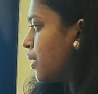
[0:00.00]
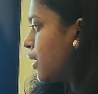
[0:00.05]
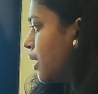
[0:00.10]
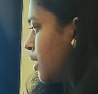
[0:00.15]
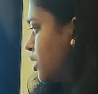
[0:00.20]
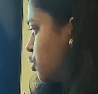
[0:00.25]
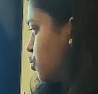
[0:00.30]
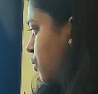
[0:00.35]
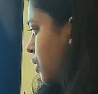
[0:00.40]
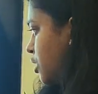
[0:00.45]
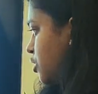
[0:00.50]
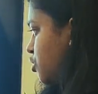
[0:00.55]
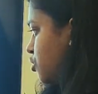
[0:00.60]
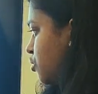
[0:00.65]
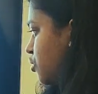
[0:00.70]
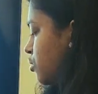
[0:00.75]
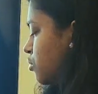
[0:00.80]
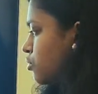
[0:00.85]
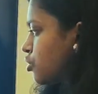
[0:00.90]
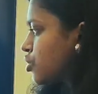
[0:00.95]
as well. So
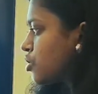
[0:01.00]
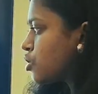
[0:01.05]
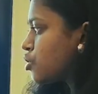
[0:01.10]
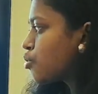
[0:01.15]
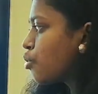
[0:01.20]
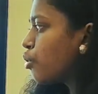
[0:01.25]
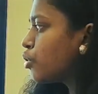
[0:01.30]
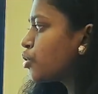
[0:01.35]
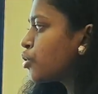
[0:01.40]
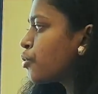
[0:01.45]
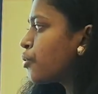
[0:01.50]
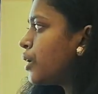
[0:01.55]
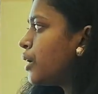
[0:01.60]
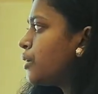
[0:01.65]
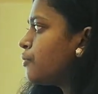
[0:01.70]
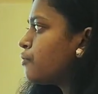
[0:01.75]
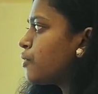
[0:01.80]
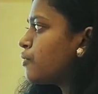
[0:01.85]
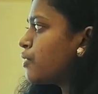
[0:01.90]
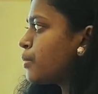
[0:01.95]
just go through it.
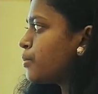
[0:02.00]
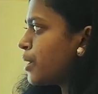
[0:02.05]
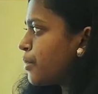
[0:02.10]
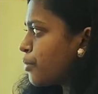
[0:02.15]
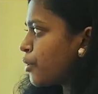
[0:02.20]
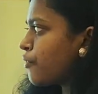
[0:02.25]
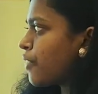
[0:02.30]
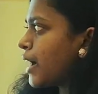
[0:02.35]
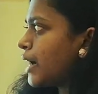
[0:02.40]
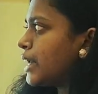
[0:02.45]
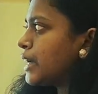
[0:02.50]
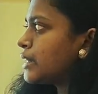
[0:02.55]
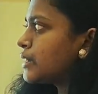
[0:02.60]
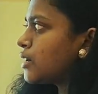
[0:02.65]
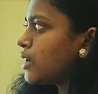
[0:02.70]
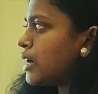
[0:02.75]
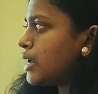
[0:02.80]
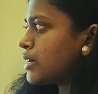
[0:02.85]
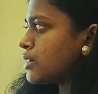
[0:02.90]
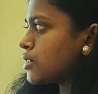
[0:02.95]
We will be providing the
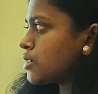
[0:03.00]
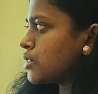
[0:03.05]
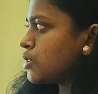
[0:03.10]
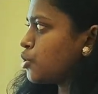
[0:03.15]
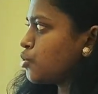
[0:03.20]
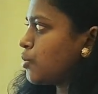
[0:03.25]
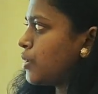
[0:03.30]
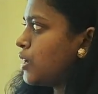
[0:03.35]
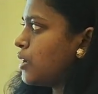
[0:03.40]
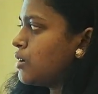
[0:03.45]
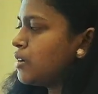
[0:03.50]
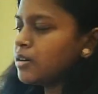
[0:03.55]
links as well.